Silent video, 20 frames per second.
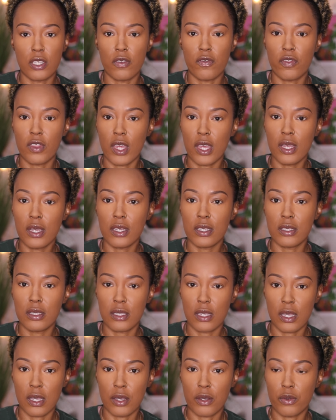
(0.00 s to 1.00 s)
if they could
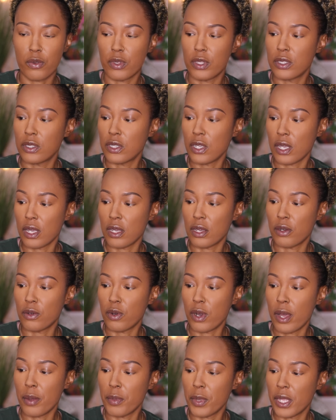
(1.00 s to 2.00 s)
tell the
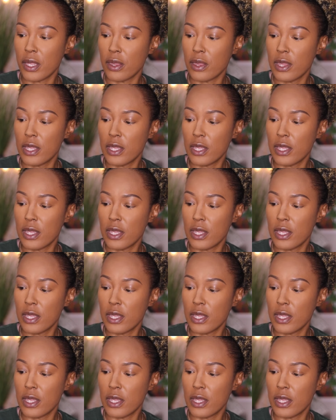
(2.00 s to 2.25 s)
tale, I mean,